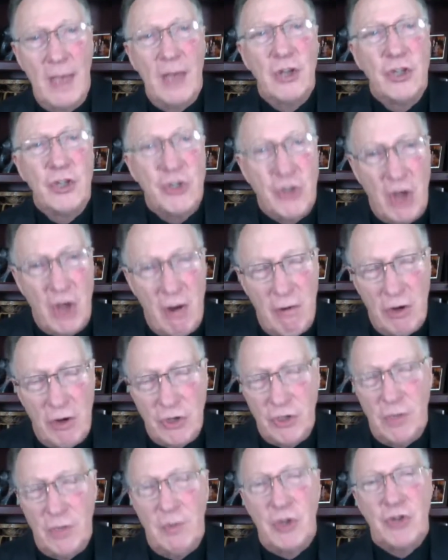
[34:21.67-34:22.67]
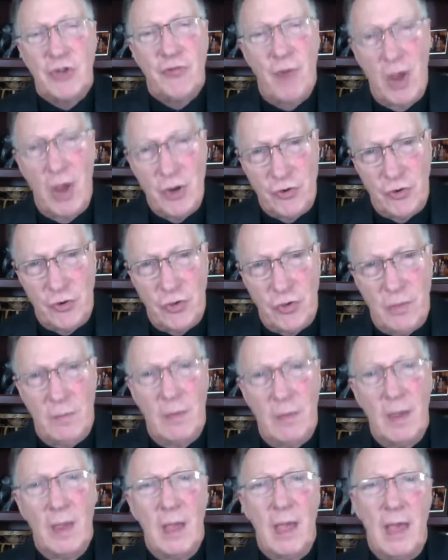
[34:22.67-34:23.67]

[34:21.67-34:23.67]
and cherish them and treasure them